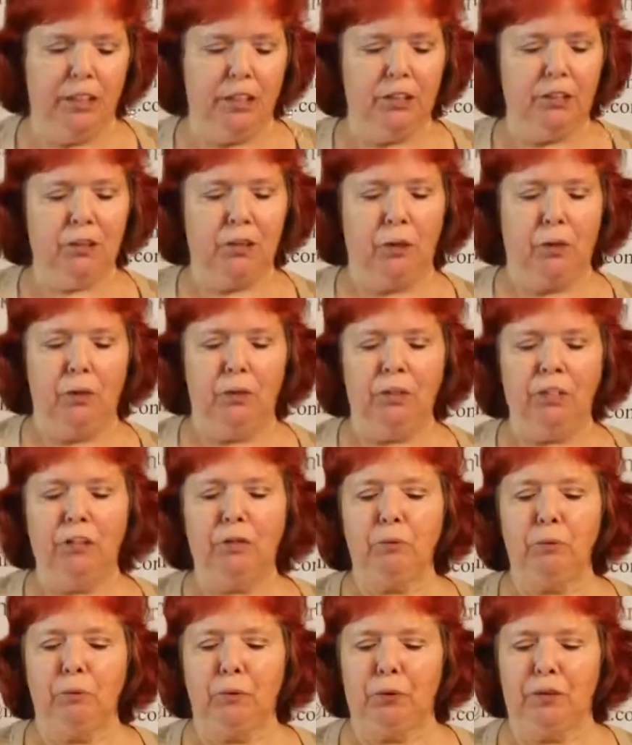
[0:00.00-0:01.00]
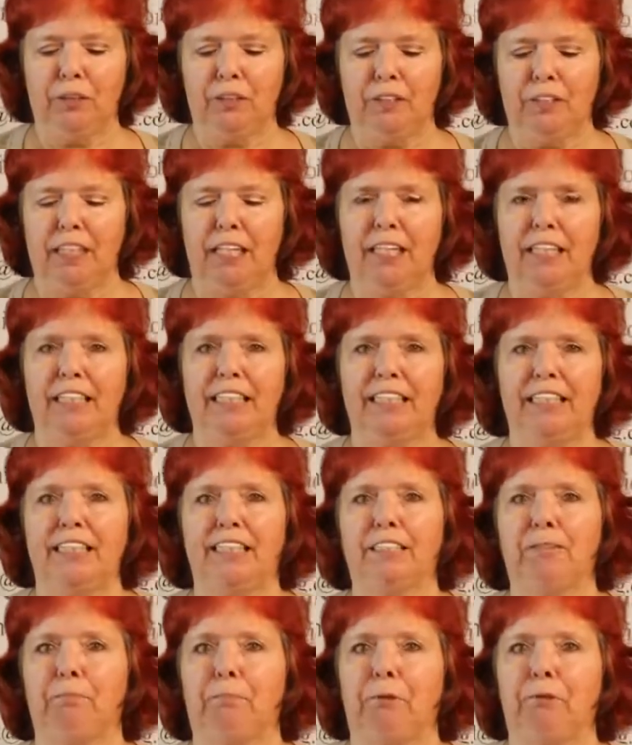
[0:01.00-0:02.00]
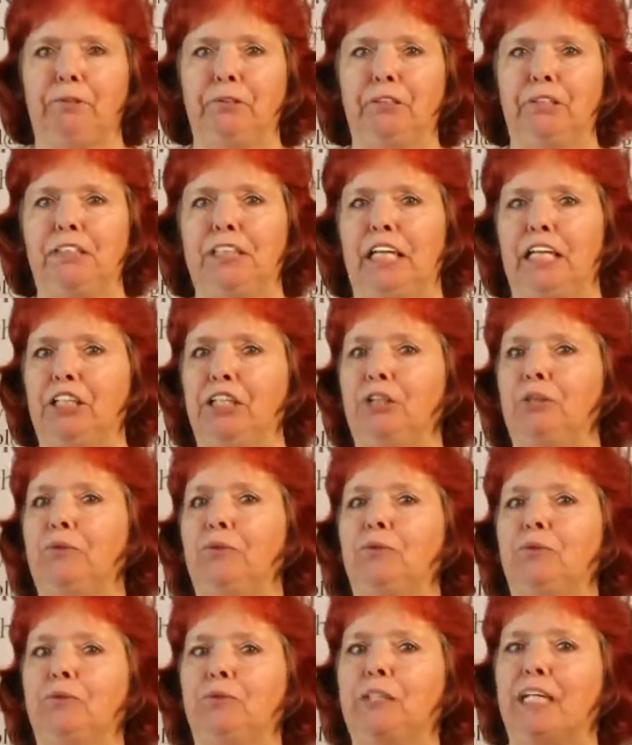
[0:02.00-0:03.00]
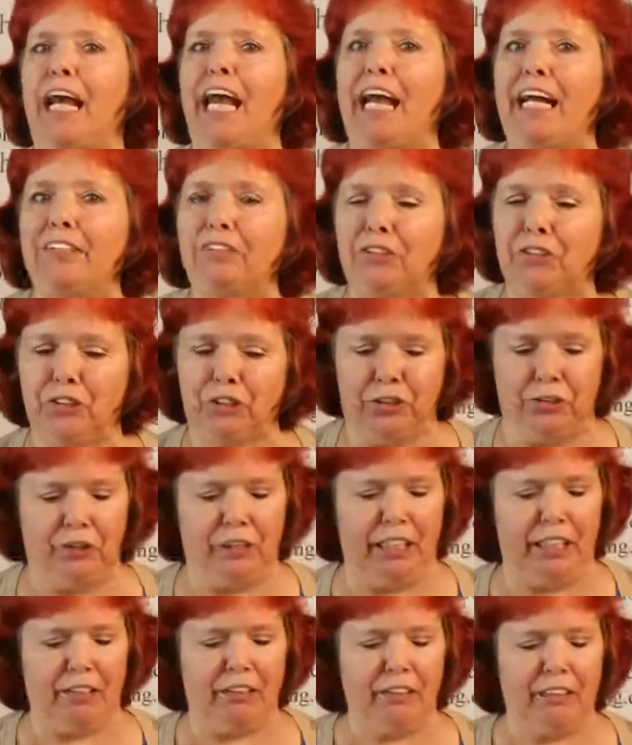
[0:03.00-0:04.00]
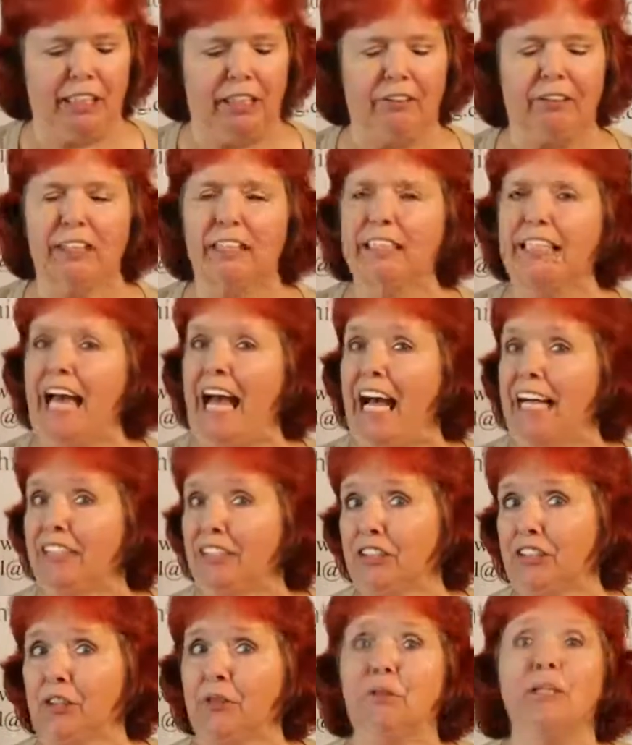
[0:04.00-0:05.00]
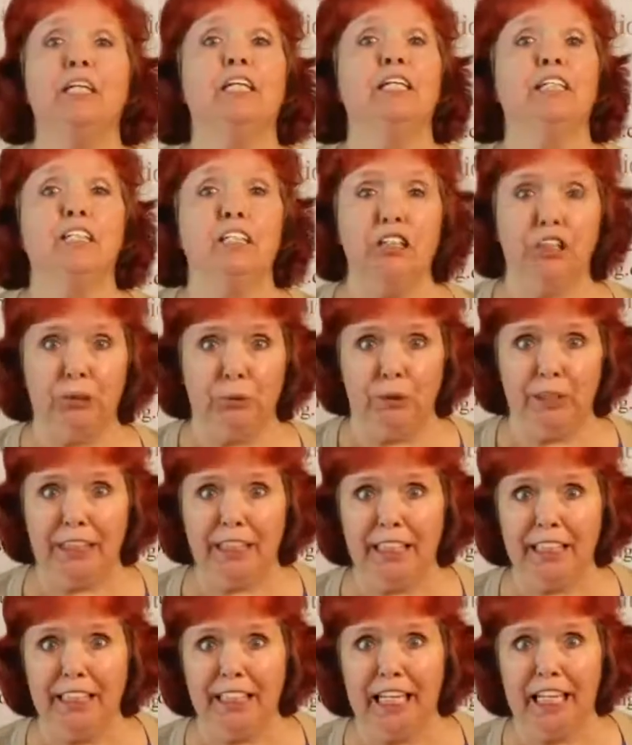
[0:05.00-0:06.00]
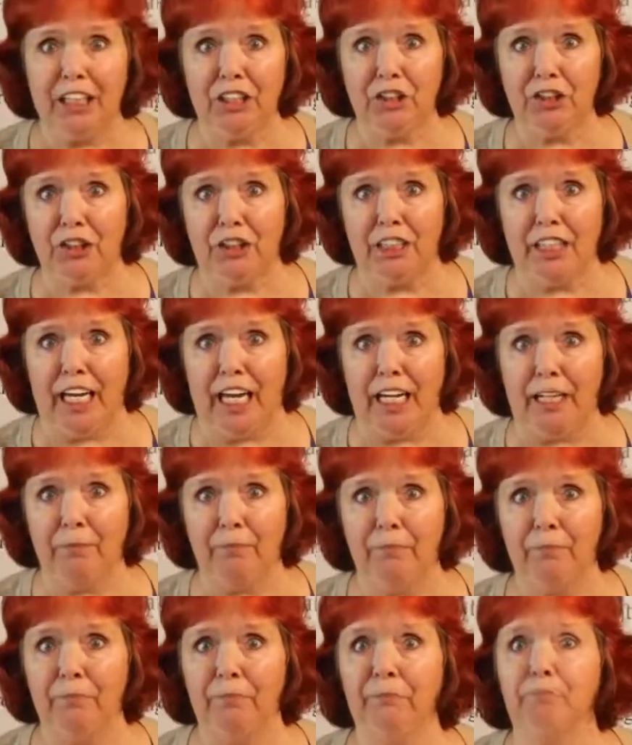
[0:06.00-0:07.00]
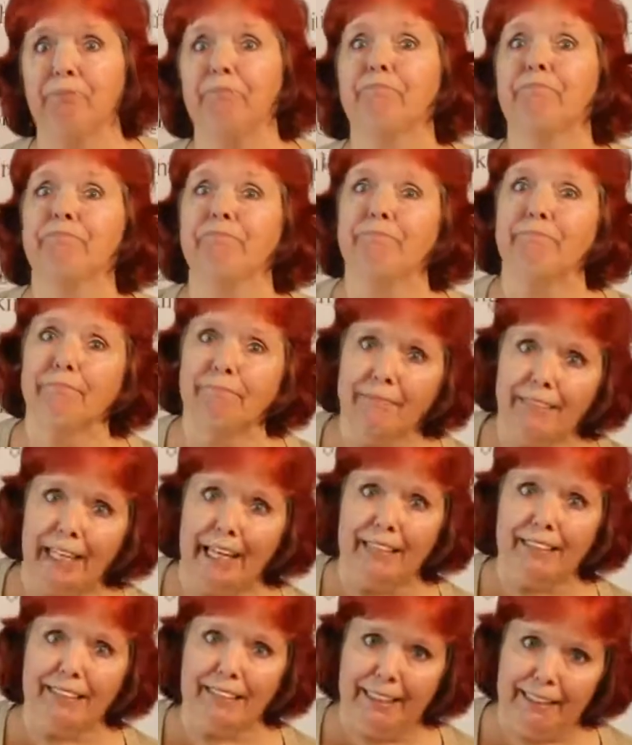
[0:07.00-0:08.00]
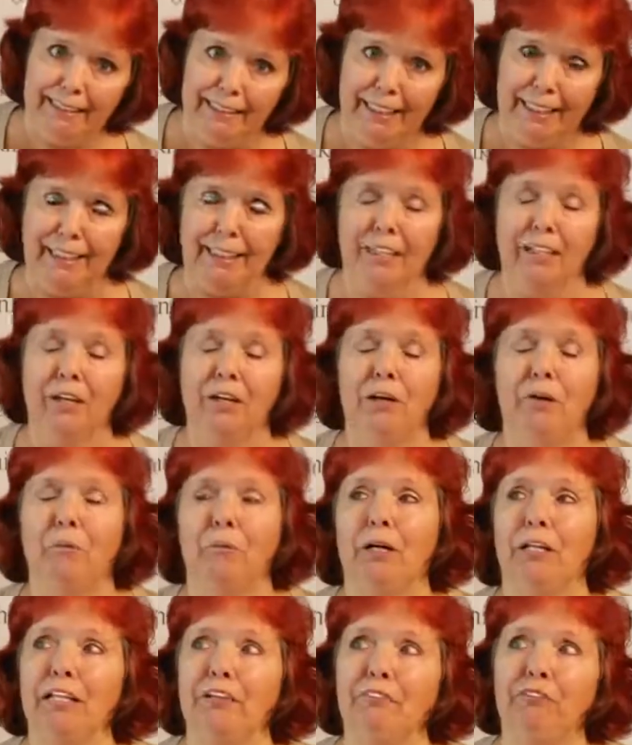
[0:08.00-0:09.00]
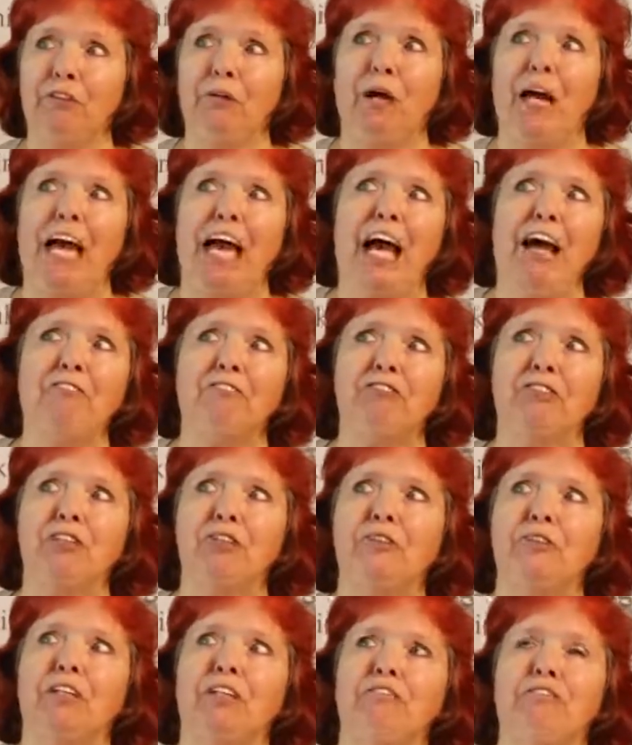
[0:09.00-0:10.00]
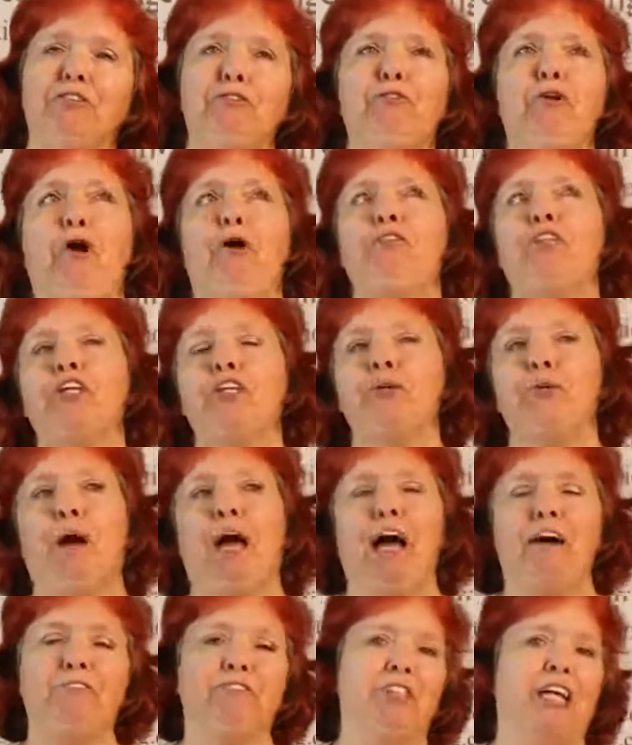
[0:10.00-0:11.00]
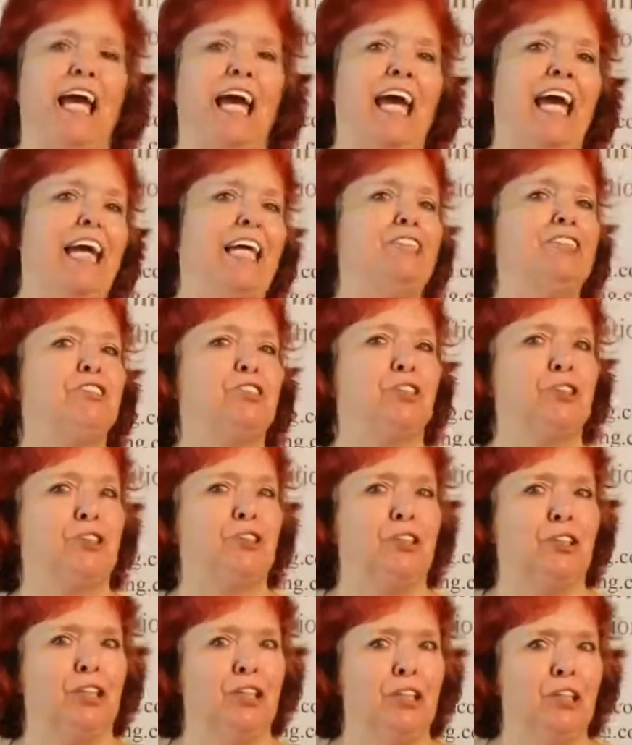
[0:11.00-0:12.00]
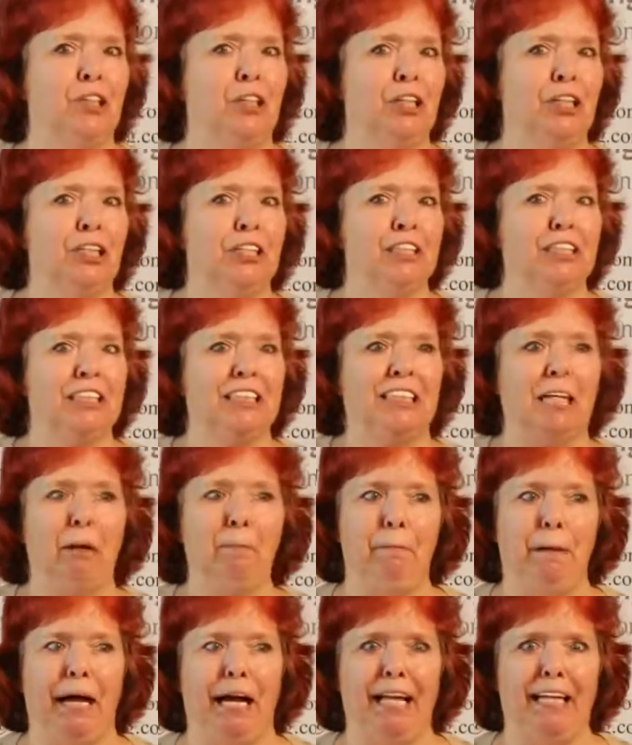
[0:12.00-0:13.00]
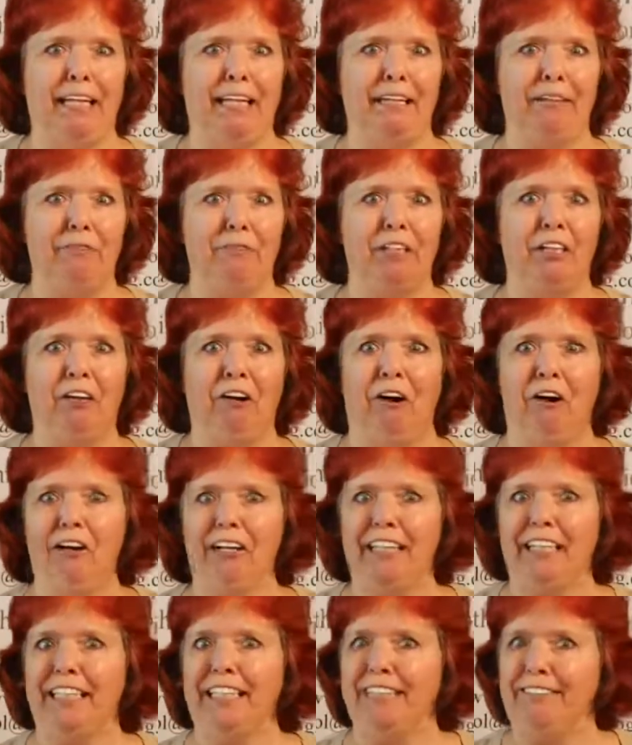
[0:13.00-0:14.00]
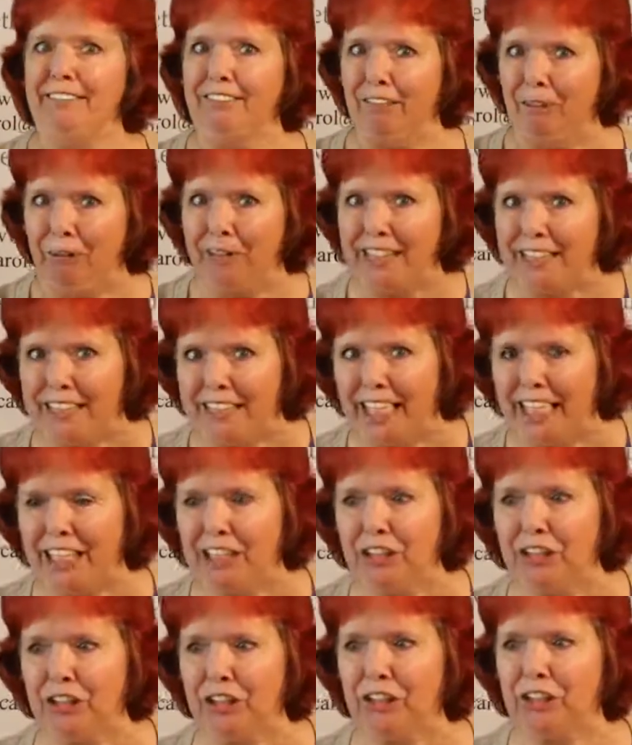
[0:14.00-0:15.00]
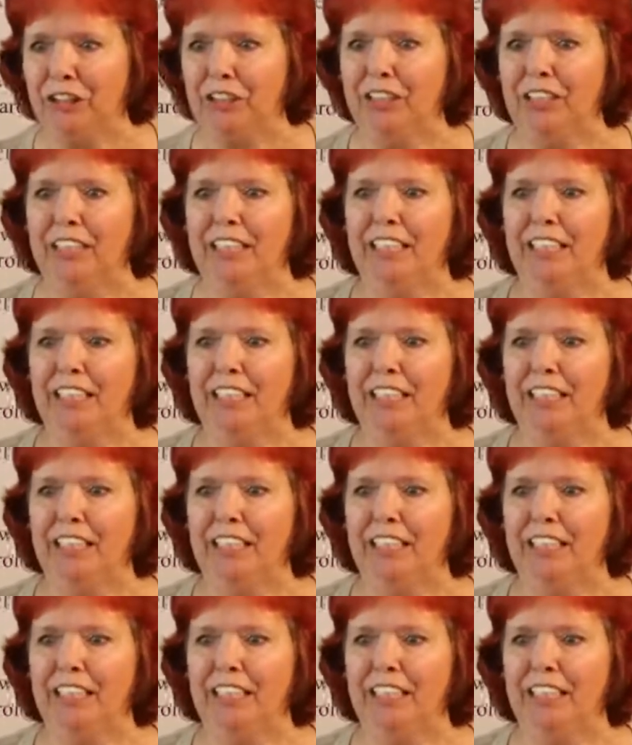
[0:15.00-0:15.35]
So in other words, this is the person that you would answer to. They're going to ask you, did you attend lecture today? Yes, I did. Well, if you know that you have to answer somebody regarding going to lecture,